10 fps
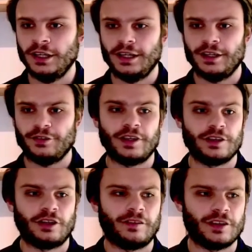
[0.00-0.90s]
is
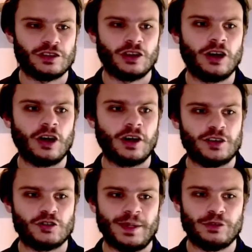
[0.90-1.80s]
things like this high
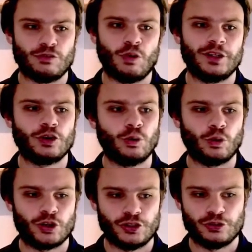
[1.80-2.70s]
speed Roid
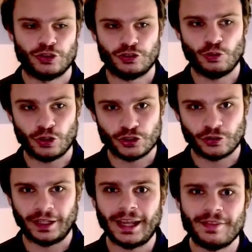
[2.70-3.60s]
cork shooter. So you're going to
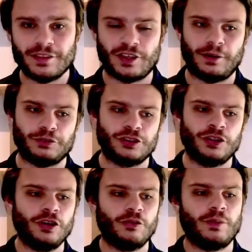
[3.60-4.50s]
try and get this out
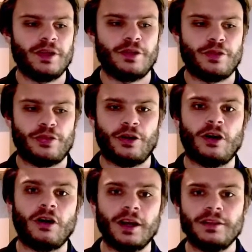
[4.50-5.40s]
with
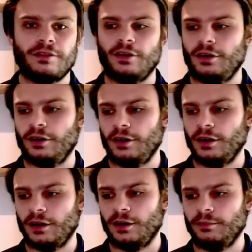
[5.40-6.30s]
either
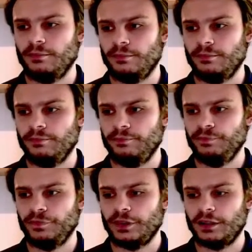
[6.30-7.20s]

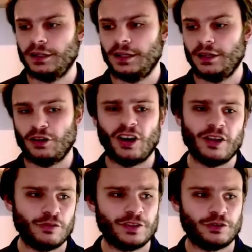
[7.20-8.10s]

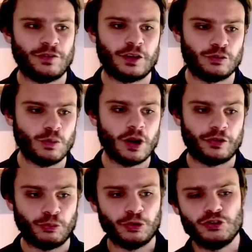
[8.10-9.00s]
of its effects will work.
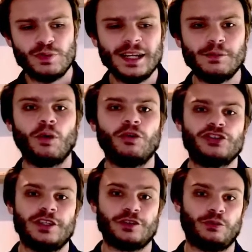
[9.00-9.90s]
The one you really want
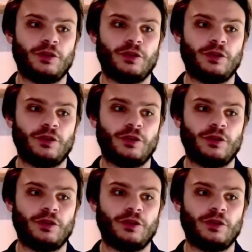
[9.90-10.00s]
is the one